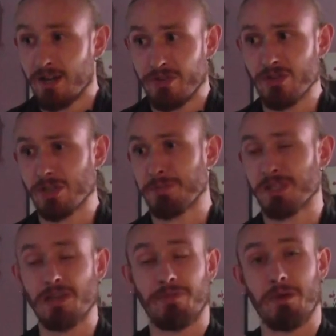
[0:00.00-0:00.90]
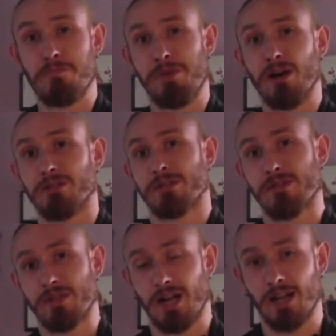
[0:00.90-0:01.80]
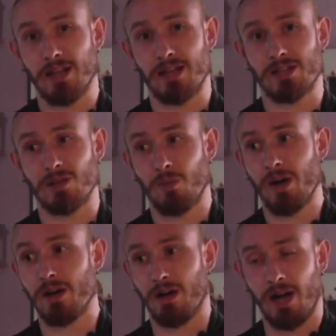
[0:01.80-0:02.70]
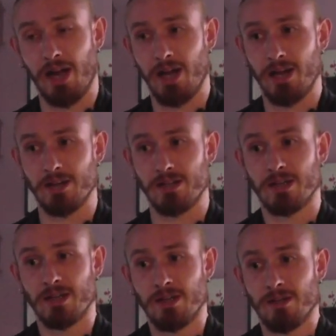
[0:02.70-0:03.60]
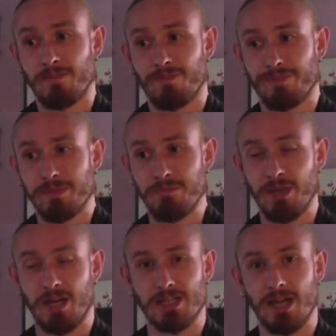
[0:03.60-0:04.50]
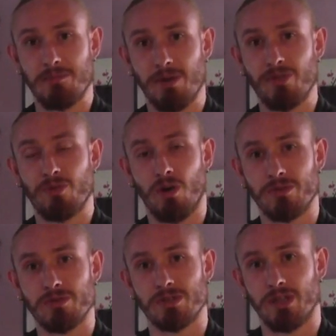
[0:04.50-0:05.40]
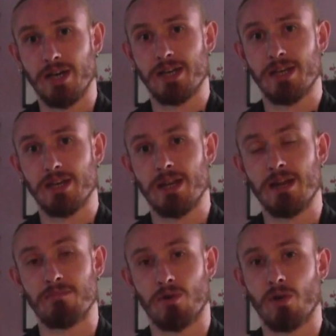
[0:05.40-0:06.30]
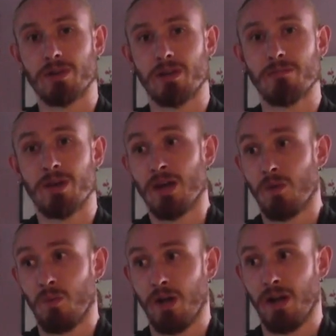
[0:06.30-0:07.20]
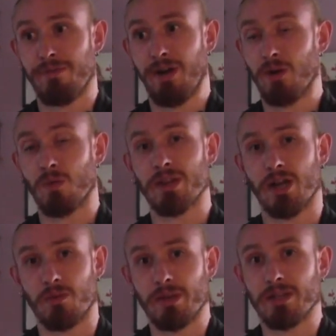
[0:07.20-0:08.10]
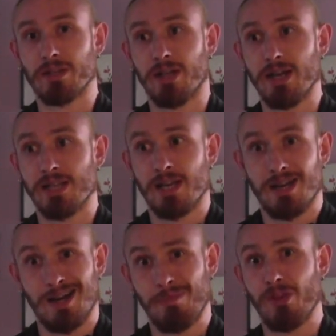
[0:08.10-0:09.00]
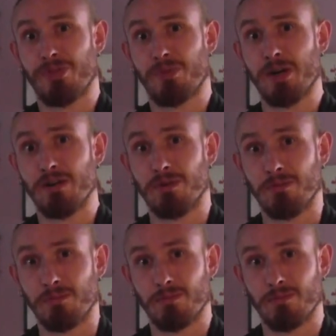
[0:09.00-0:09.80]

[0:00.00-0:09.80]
There's a specific belt that I like to wear, and because I'd been through others like it and broken them, when I found one that I really liked, I bought 3 of them.